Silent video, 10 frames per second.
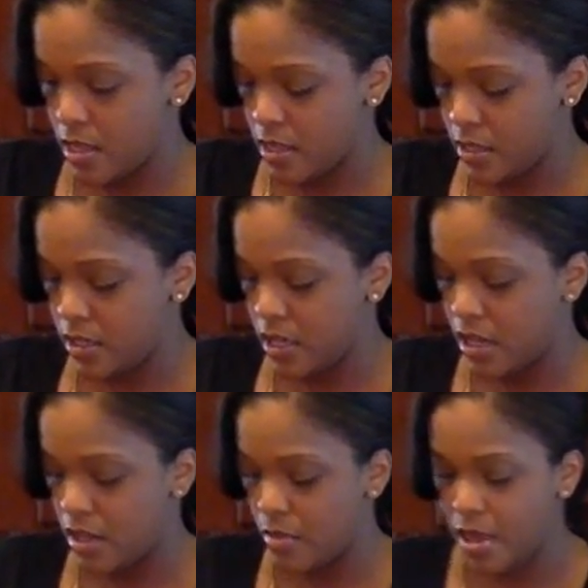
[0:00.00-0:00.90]
just a
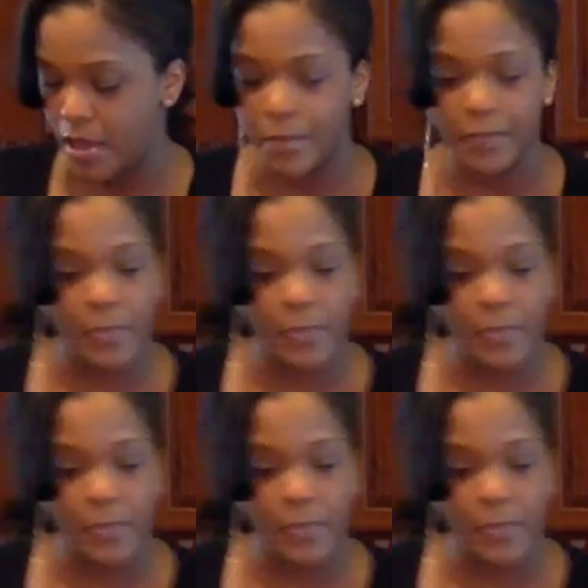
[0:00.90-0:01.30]
teeny bit.